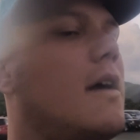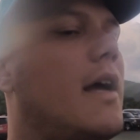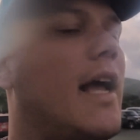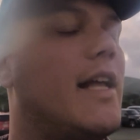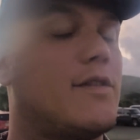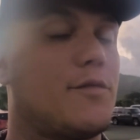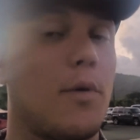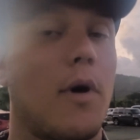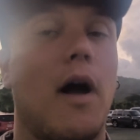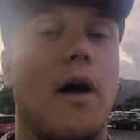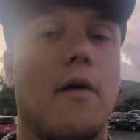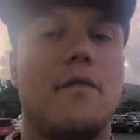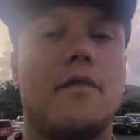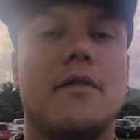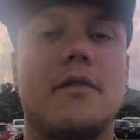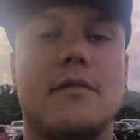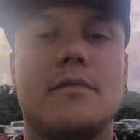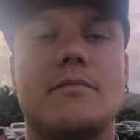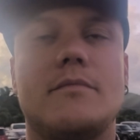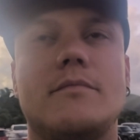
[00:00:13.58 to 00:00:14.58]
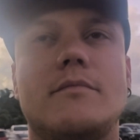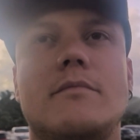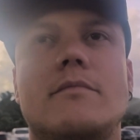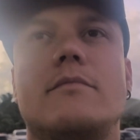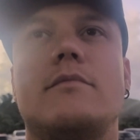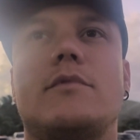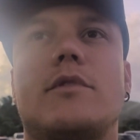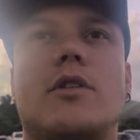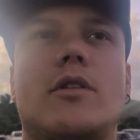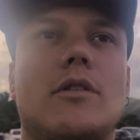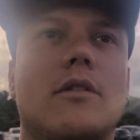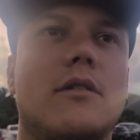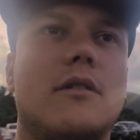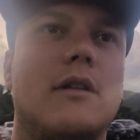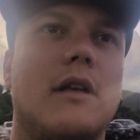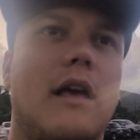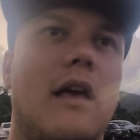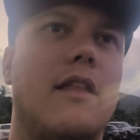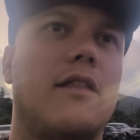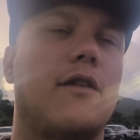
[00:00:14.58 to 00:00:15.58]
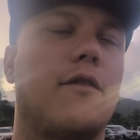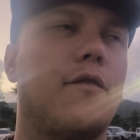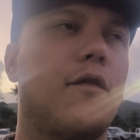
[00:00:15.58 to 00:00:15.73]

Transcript: It's rough. The